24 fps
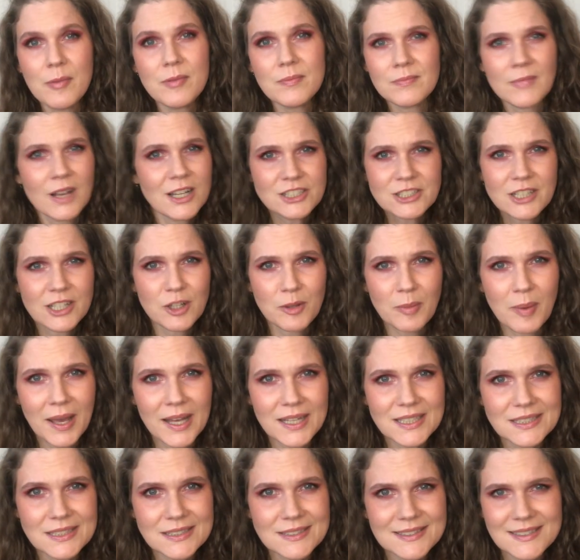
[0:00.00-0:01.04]
eyeshadow
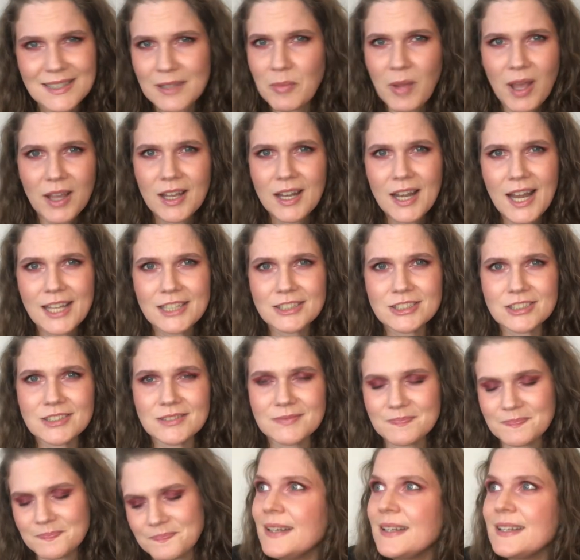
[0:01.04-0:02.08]
palettes in my
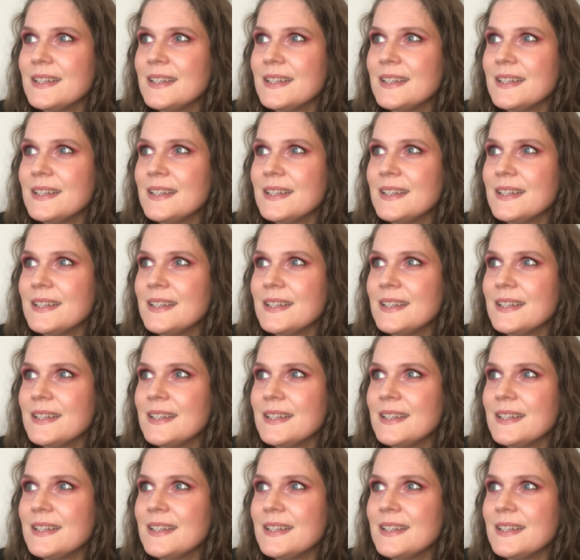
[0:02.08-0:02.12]
collection.